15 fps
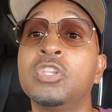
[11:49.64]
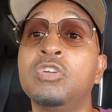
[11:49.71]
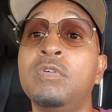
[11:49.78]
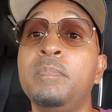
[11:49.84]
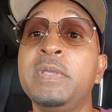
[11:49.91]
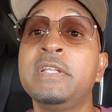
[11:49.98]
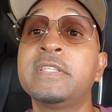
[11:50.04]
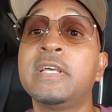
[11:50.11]
Now
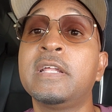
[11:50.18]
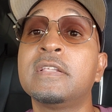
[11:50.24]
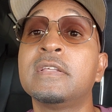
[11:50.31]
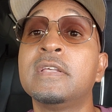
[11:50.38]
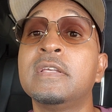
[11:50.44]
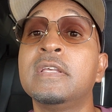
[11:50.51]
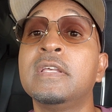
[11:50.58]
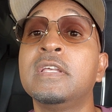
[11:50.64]
repeat that.
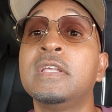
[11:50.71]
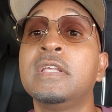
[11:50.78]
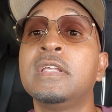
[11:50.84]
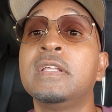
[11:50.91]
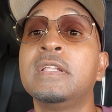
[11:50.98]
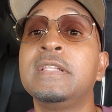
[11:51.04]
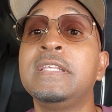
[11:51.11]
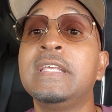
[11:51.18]

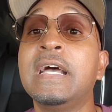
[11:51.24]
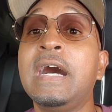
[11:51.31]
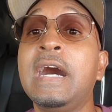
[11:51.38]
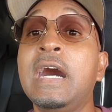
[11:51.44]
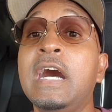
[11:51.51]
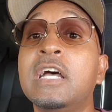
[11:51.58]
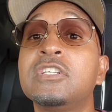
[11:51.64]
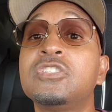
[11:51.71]
The
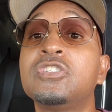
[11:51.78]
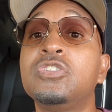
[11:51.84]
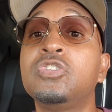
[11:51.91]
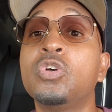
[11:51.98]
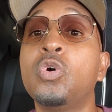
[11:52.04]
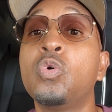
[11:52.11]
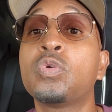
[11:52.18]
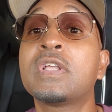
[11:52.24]
odds
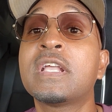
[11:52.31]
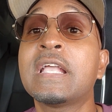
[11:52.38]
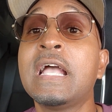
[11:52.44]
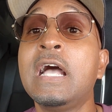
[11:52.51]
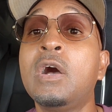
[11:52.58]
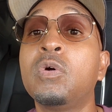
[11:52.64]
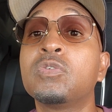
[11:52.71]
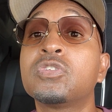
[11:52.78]
don't
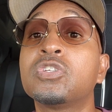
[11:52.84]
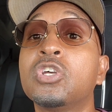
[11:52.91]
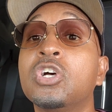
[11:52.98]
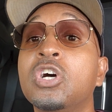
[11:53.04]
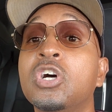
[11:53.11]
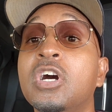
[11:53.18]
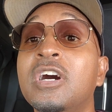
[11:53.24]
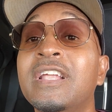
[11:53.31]
count
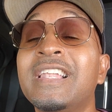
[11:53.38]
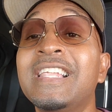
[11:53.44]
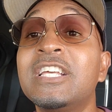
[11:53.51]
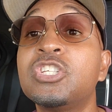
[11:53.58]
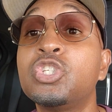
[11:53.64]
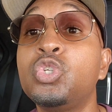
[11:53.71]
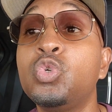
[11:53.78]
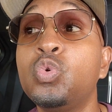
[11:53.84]

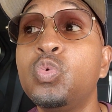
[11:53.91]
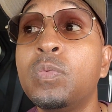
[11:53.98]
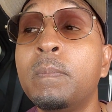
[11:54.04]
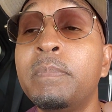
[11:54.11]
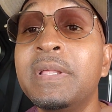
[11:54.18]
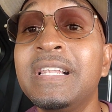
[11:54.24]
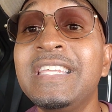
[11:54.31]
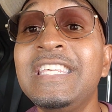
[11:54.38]
unless you
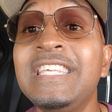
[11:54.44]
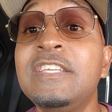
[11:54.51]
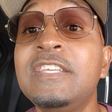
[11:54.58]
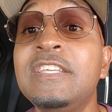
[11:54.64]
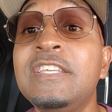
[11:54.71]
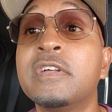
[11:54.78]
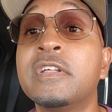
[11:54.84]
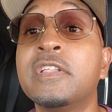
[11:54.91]

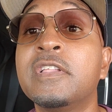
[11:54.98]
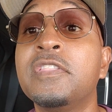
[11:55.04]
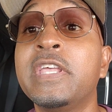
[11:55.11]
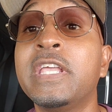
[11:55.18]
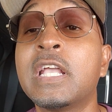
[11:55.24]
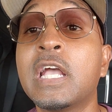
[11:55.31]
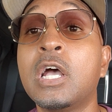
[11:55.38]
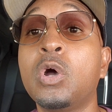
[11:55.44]
believe
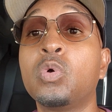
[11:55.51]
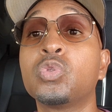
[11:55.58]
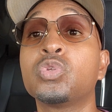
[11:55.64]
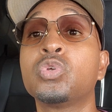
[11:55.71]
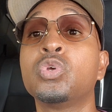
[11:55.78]
they count.